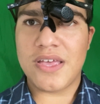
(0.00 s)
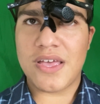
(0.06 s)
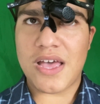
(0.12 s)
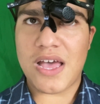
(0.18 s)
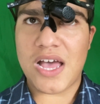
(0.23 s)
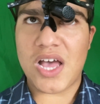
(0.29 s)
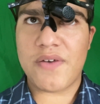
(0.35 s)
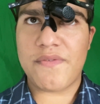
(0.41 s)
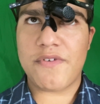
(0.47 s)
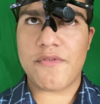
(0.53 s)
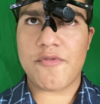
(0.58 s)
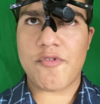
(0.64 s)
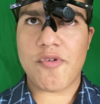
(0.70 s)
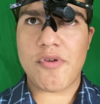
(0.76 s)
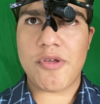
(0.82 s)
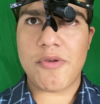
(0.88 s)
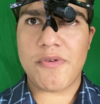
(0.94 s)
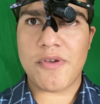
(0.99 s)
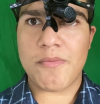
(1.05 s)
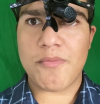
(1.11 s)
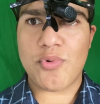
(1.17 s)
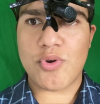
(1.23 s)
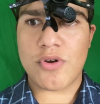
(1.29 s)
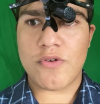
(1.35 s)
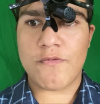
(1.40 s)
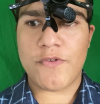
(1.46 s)
very
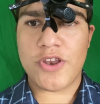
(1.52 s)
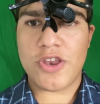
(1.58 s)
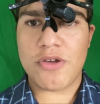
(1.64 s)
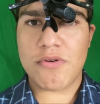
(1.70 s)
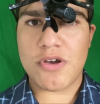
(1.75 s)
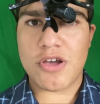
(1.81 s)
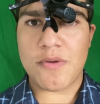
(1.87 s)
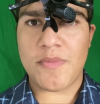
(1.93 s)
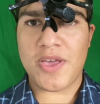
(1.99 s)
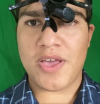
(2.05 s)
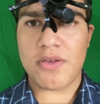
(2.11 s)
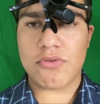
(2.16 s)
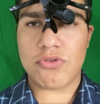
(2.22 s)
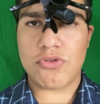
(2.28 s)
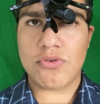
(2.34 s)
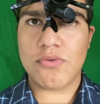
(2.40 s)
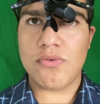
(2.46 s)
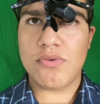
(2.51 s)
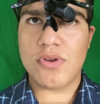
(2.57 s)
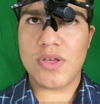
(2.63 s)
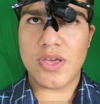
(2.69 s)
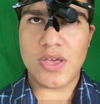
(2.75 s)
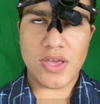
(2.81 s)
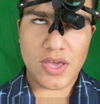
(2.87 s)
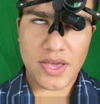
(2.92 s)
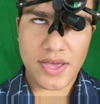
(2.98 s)
important video coming out soon.
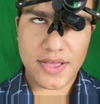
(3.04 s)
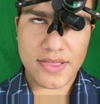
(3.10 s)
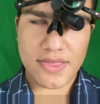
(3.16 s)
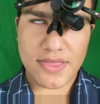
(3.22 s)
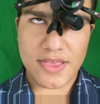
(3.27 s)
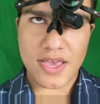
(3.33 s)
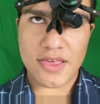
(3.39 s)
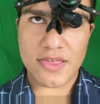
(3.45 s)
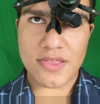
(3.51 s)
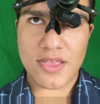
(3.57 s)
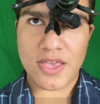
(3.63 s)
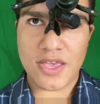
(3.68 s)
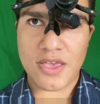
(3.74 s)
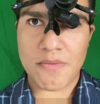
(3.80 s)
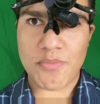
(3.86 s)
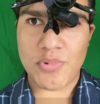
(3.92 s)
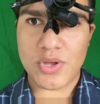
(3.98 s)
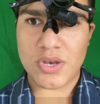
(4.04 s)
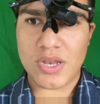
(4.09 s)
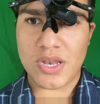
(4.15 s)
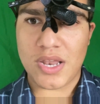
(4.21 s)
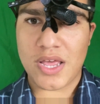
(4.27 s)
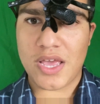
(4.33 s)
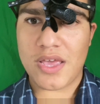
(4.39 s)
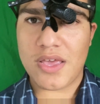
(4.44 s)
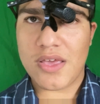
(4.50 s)
It's testing input
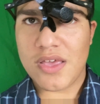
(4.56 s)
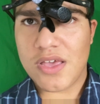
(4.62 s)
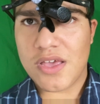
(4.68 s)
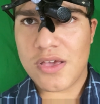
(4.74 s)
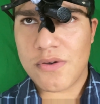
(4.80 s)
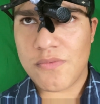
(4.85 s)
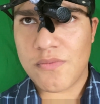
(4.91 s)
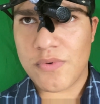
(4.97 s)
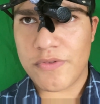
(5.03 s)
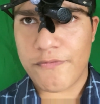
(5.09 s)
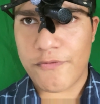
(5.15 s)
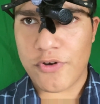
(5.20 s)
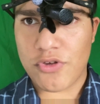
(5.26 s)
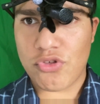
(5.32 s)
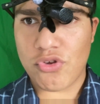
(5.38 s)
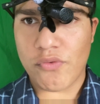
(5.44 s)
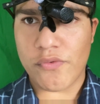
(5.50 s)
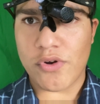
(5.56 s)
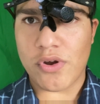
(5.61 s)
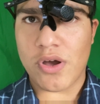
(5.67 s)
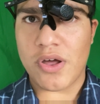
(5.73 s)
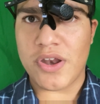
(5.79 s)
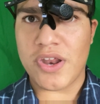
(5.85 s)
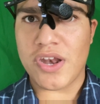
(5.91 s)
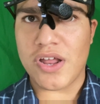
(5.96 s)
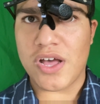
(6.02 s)
delay with VoiceOver
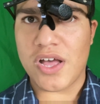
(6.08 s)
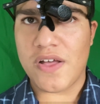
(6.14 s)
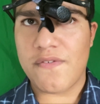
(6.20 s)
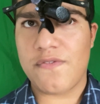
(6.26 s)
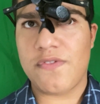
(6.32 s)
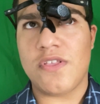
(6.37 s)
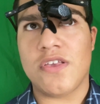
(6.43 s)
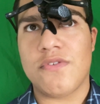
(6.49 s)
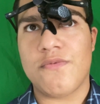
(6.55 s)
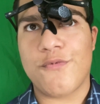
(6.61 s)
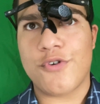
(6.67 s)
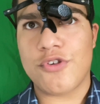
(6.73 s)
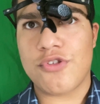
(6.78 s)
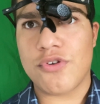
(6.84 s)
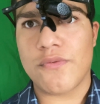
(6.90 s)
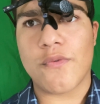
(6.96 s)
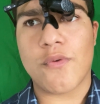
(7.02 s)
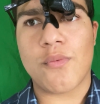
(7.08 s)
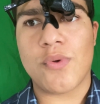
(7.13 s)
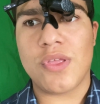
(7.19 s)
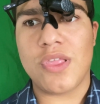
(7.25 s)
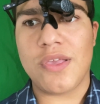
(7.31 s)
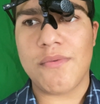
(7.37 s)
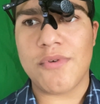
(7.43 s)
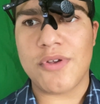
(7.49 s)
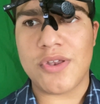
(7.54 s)
on and off. Does VoiceOver
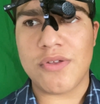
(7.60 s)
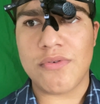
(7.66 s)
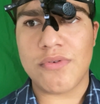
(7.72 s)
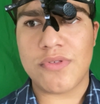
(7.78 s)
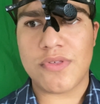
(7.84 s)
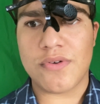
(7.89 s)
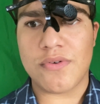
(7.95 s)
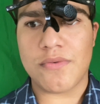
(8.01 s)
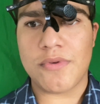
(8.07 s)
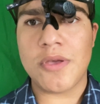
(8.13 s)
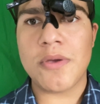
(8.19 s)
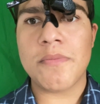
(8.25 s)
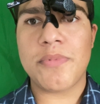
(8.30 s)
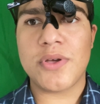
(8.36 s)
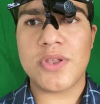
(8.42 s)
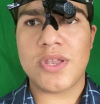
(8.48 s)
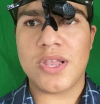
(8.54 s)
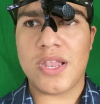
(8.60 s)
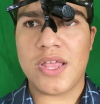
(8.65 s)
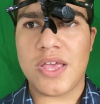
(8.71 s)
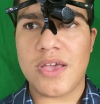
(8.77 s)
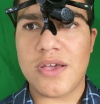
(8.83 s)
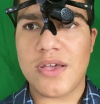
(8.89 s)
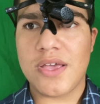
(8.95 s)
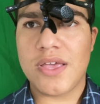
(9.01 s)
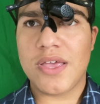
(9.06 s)
really reduce input
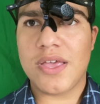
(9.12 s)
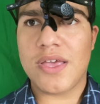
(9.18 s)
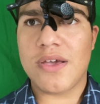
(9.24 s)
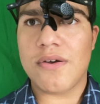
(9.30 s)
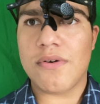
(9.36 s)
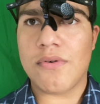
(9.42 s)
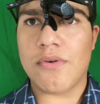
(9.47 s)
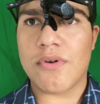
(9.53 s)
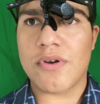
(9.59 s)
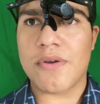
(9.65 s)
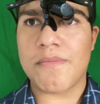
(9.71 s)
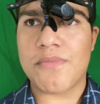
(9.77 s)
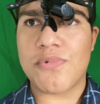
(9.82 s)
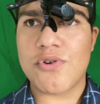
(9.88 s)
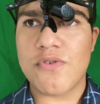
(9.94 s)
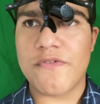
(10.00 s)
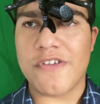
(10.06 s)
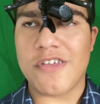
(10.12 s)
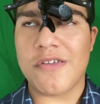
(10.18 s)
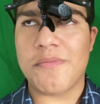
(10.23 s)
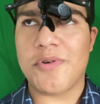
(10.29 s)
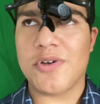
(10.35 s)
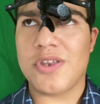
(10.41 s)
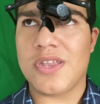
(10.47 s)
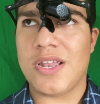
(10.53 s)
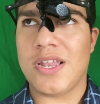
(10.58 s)
delay or improve
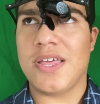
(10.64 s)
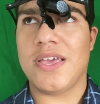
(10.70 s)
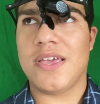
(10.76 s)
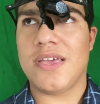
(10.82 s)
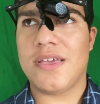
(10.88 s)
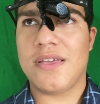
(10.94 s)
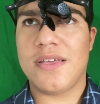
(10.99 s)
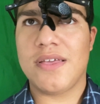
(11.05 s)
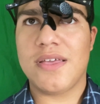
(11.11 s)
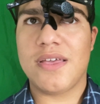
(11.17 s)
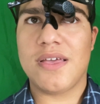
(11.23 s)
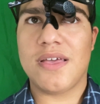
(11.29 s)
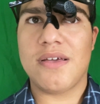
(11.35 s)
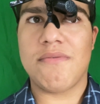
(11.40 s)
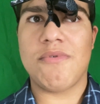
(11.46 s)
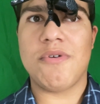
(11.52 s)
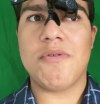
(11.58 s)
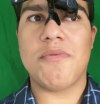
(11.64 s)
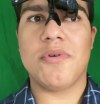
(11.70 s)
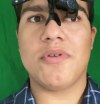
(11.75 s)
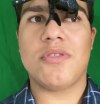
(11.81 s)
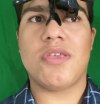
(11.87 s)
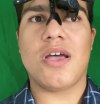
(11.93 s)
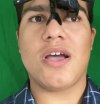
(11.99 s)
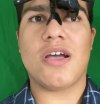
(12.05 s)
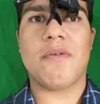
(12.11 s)
input delay? We will
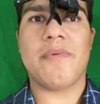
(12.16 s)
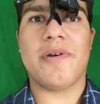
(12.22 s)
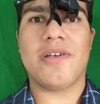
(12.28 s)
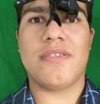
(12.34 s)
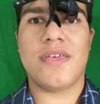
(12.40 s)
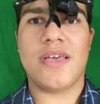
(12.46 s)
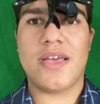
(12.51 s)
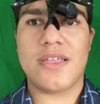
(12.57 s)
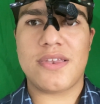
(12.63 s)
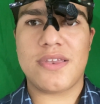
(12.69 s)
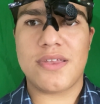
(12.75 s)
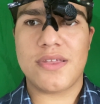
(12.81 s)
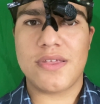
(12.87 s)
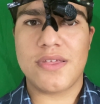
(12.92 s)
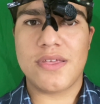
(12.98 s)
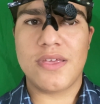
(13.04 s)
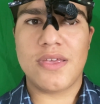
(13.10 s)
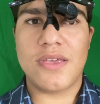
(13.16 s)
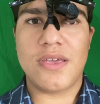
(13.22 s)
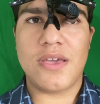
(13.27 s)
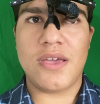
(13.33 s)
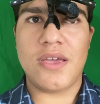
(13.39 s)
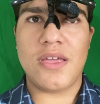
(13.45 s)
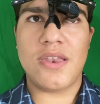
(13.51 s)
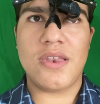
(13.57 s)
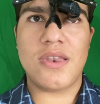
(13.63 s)
talk about that
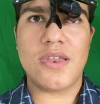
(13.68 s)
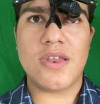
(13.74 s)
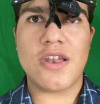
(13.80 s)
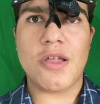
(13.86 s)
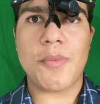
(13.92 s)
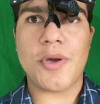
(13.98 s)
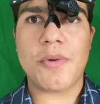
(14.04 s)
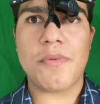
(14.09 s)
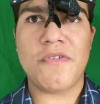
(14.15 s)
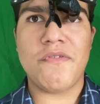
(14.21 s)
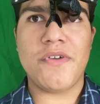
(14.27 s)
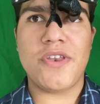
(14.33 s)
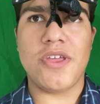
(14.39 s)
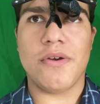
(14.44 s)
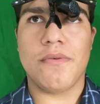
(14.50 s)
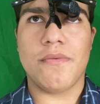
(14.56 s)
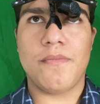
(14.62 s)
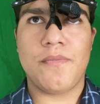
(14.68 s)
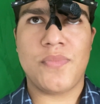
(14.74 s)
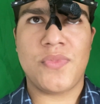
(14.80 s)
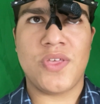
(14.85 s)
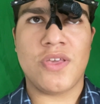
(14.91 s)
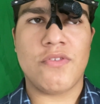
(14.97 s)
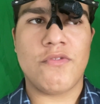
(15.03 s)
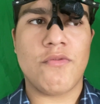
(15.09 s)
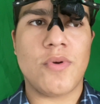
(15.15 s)
in an upcoming video.
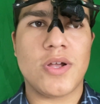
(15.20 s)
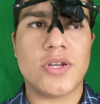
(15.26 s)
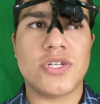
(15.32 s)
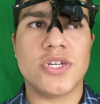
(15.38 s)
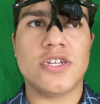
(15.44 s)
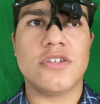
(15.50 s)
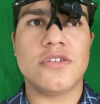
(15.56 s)
Thanks for watching.